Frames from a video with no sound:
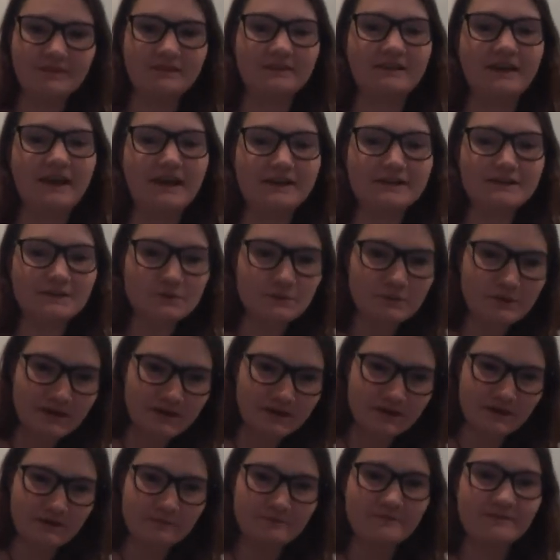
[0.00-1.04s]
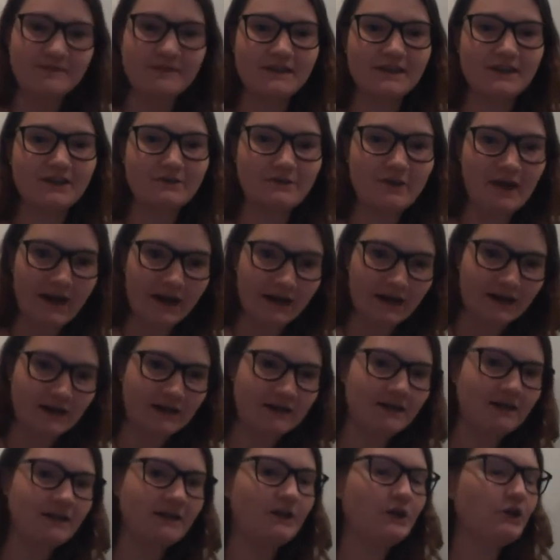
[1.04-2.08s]
Last rhythm, get ready.
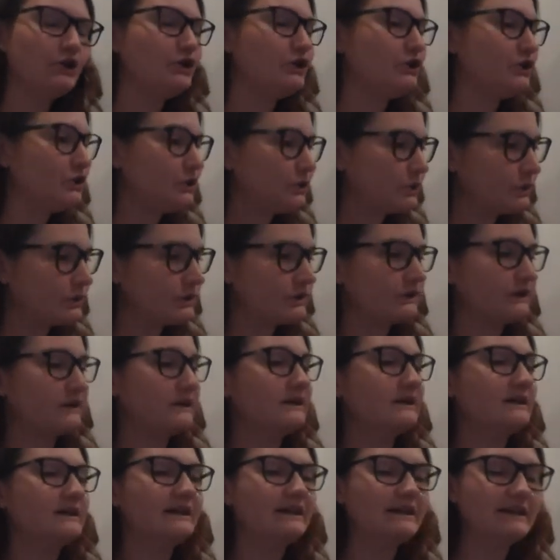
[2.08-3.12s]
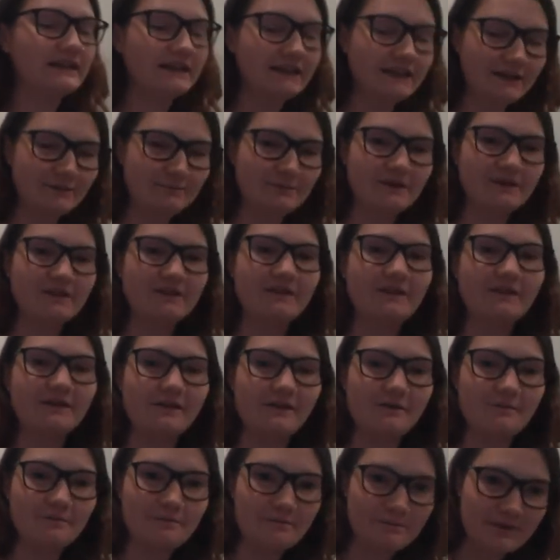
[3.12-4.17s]
You're keeping
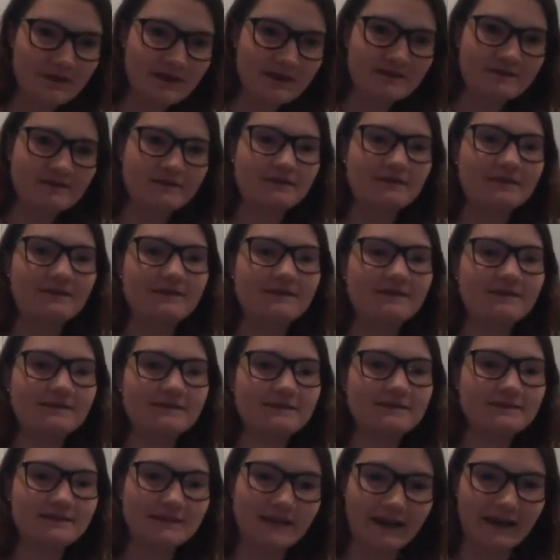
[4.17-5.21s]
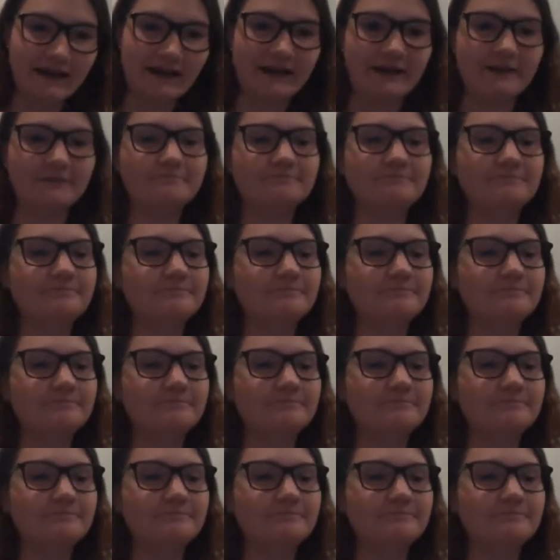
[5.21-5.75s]
the beat the same.